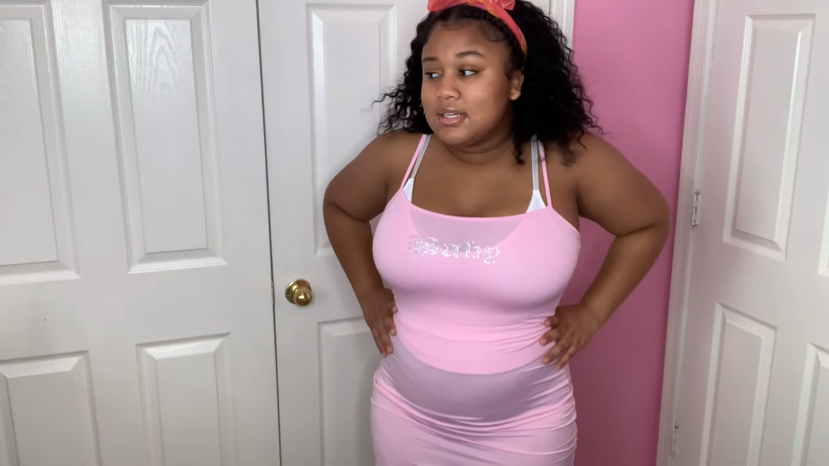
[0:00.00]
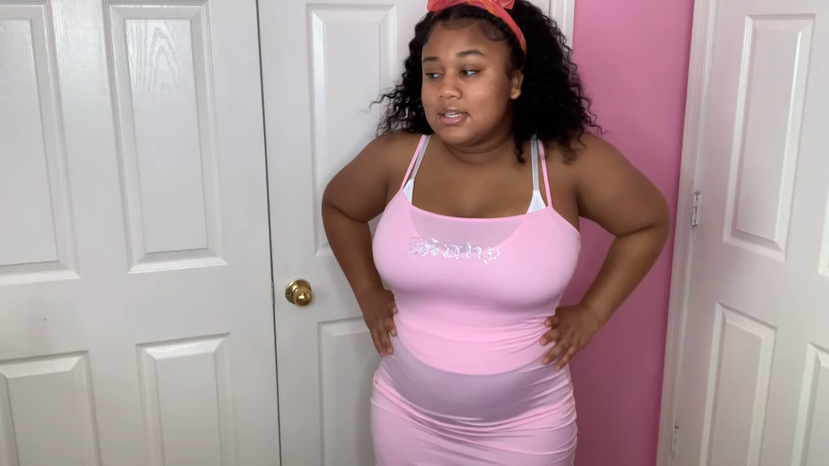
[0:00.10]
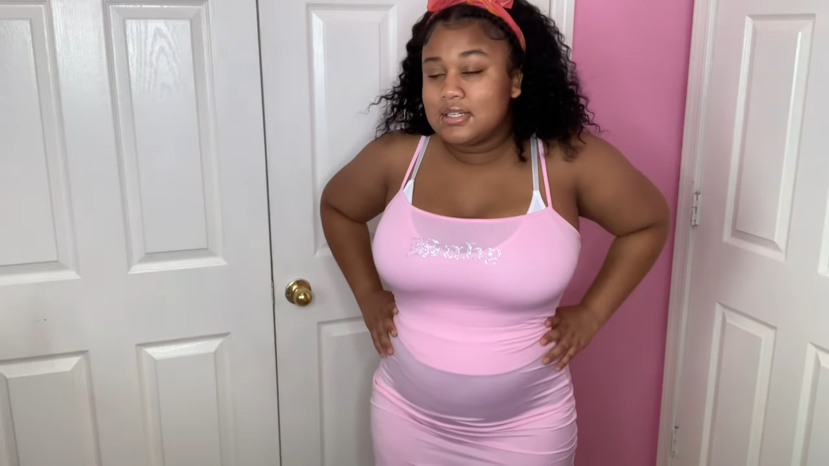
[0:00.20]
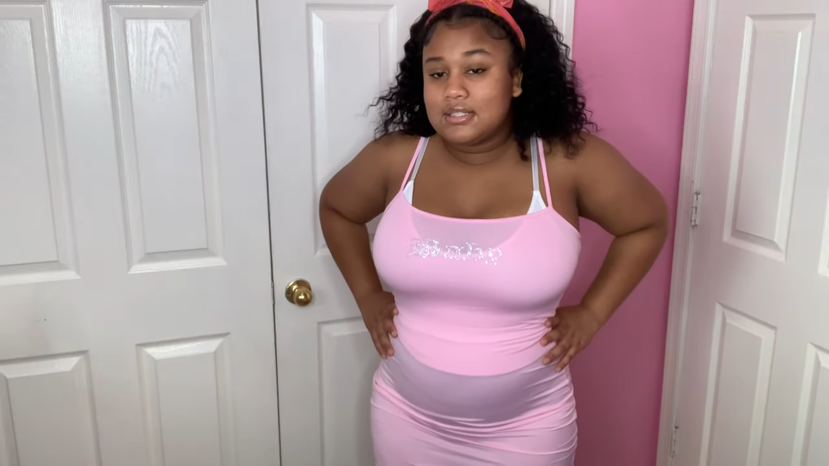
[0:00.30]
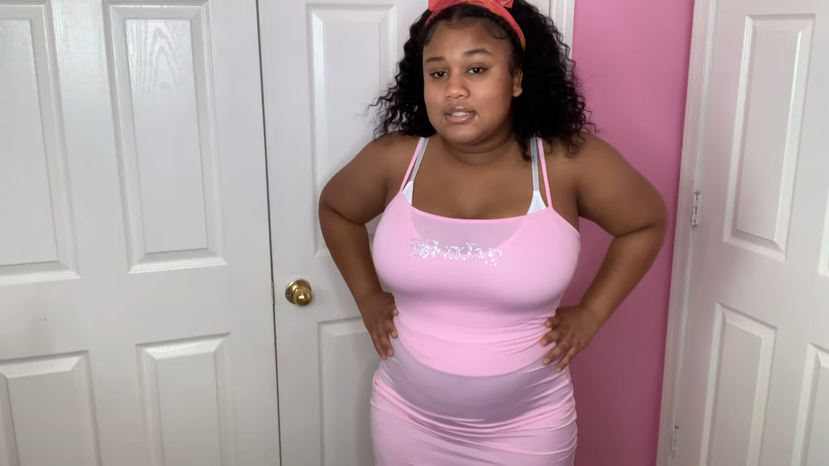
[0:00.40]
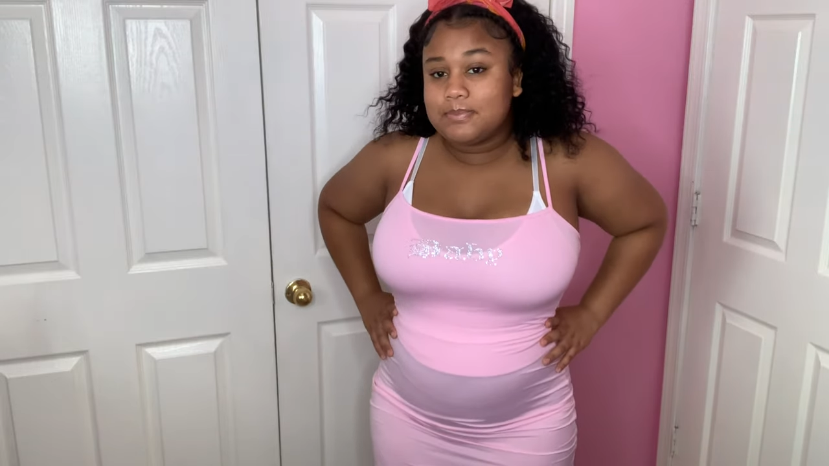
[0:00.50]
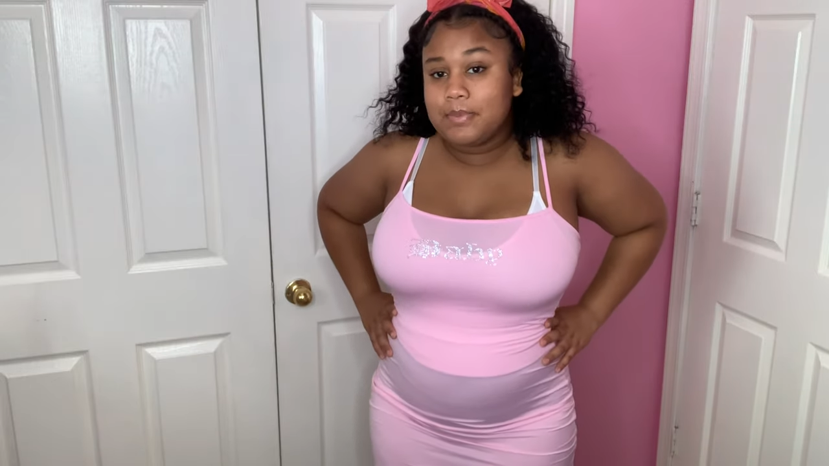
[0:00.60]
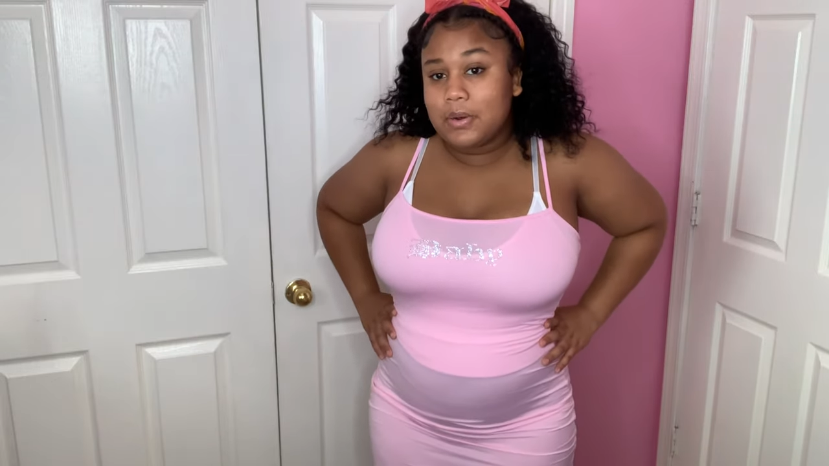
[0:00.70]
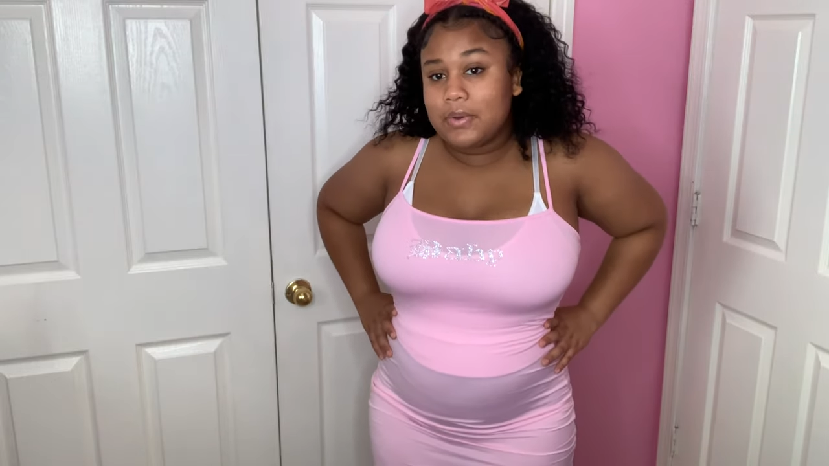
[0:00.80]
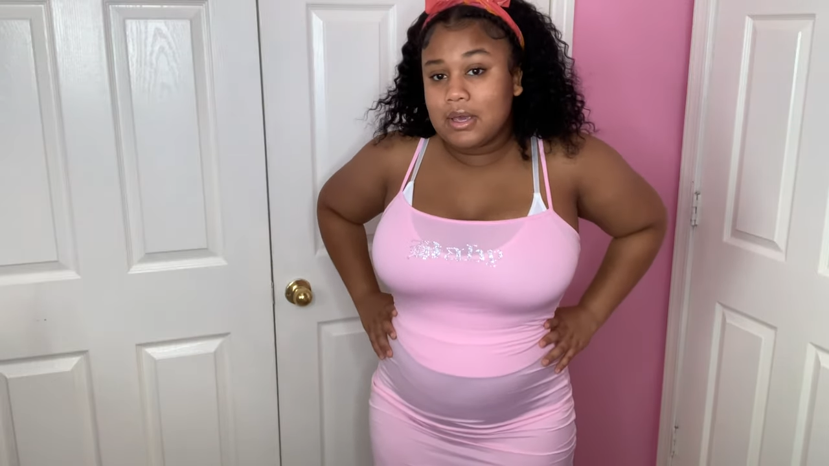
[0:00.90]
It's
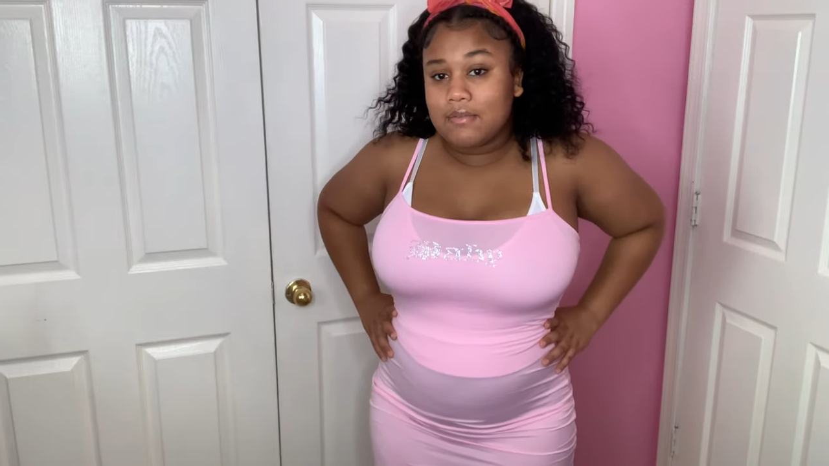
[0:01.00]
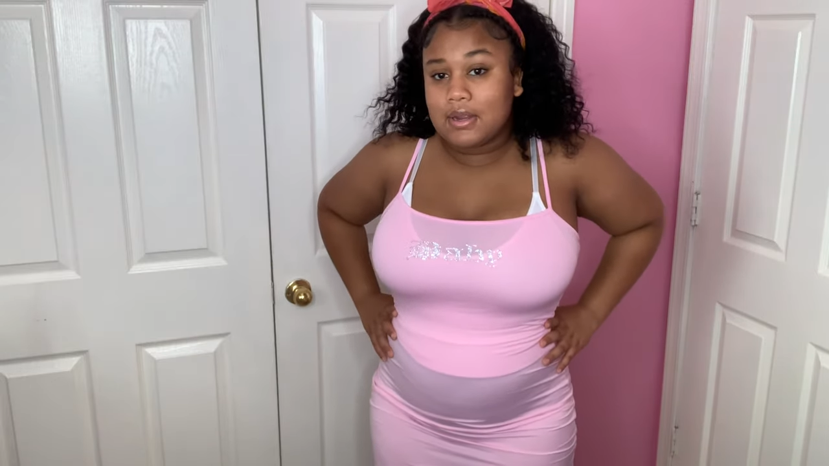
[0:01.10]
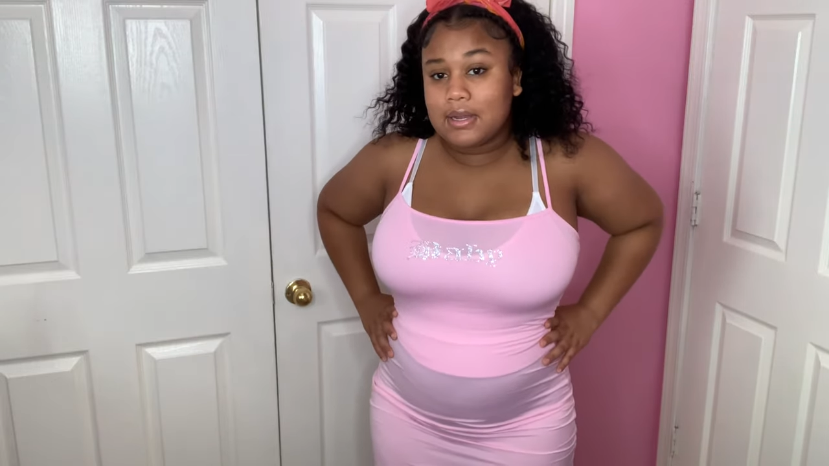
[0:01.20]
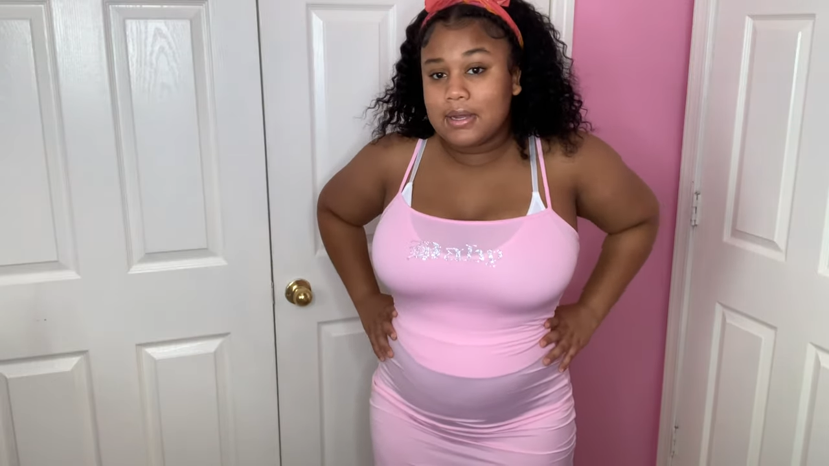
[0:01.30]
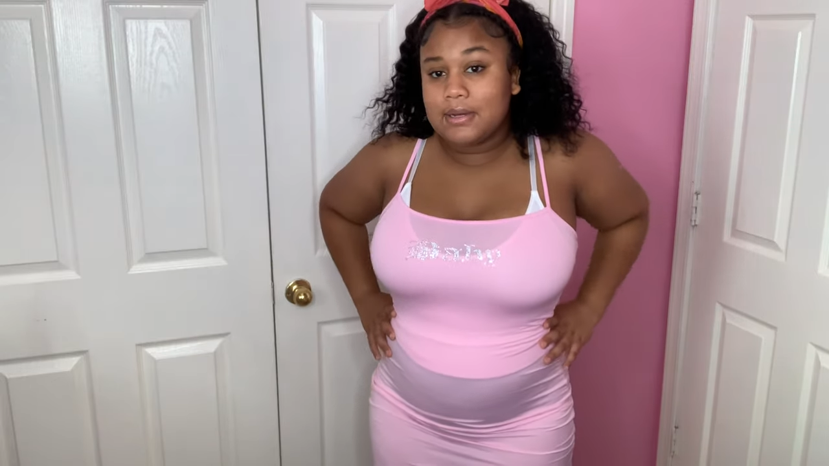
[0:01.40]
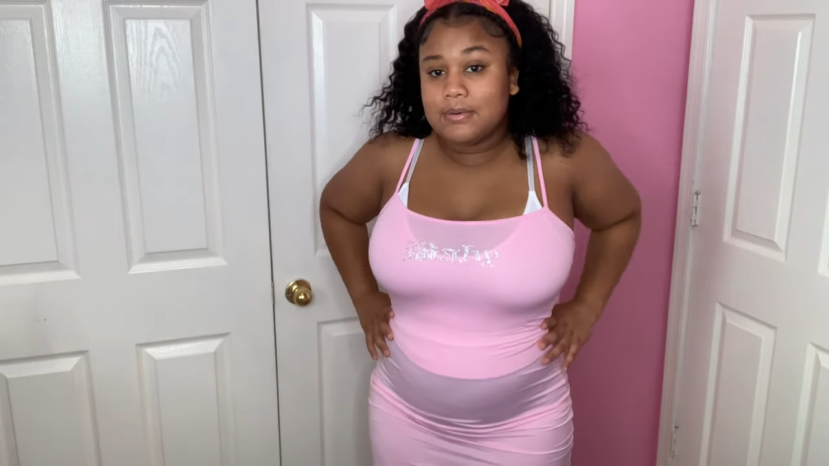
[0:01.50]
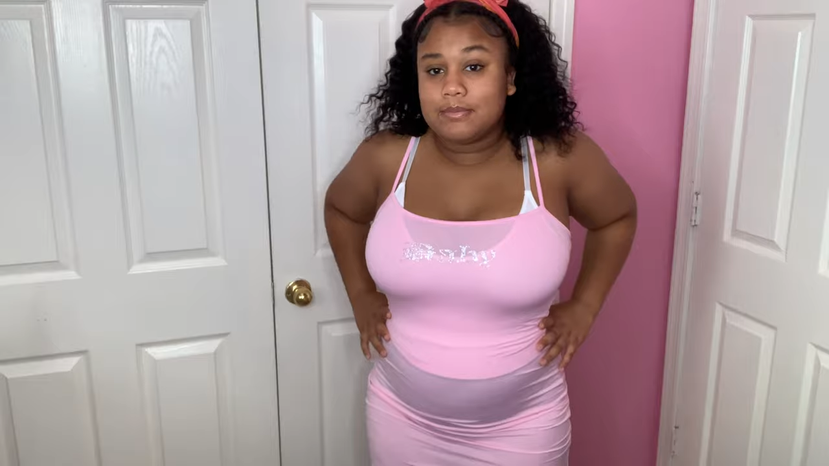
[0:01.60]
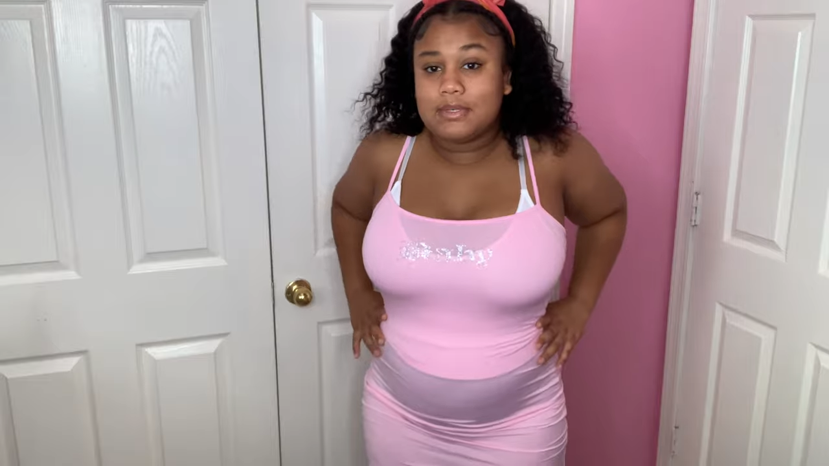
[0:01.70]
poking right now.